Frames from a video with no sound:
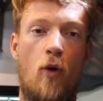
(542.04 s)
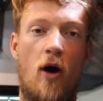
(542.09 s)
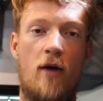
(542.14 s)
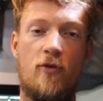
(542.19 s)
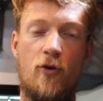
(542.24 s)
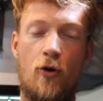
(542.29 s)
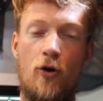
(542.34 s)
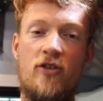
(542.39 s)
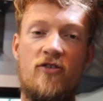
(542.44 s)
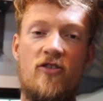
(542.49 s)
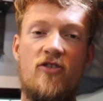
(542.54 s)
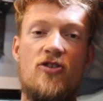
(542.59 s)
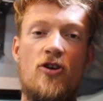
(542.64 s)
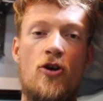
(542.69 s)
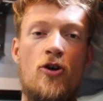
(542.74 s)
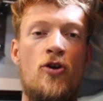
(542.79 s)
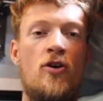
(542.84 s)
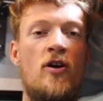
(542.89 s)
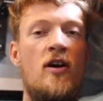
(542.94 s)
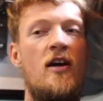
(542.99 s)
what I'm going to
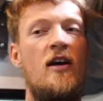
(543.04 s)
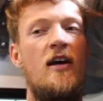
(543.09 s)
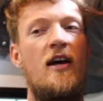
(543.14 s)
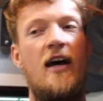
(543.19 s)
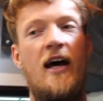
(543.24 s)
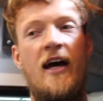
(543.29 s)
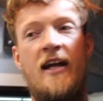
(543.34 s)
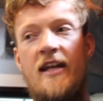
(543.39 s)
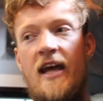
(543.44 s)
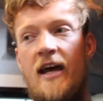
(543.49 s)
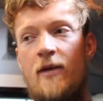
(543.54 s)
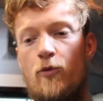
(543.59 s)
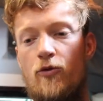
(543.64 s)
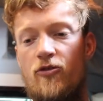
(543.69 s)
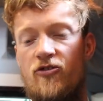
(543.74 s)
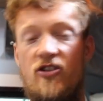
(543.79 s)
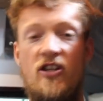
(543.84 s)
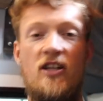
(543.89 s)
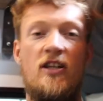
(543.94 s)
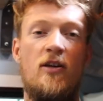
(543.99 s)
do, and then we'll
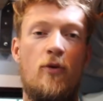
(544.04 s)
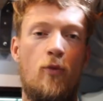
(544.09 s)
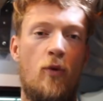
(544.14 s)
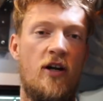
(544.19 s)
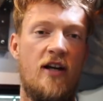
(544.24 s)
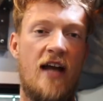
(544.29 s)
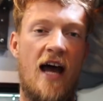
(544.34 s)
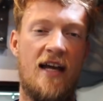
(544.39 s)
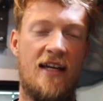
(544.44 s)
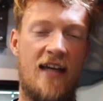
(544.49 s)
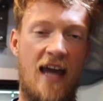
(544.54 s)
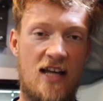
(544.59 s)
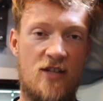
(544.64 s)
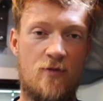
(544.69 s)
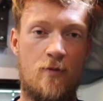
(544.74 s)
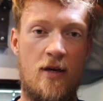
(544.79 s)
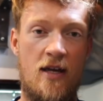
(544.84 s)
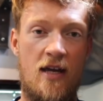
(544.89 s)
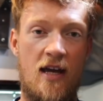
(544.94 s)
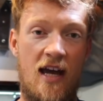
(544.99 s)
see where that
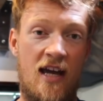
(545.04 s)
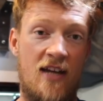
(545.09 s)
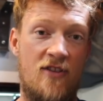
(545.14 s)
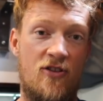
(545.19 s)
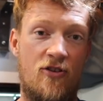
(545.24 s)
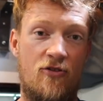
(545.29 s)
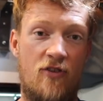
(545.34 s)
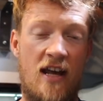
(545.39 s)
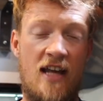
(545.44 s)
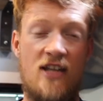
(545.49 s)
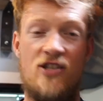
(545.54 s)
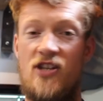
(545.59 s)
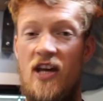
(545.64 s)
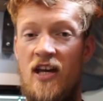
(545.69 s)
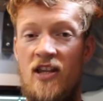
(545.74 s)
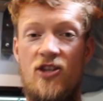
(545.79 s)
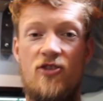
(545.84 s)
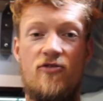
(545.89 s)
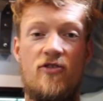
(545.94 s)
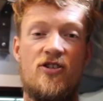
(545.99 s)
gets me in the race
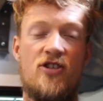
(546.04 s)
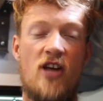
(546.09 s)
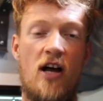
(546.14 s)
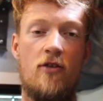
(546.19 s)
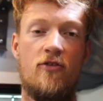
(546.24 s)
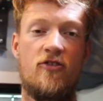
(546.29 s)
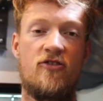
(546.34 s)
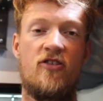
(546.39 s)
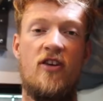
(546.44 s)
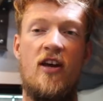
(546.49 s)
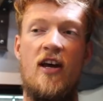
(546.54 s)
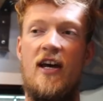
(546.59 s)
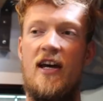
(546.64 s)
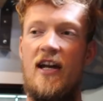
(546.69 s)
and the results.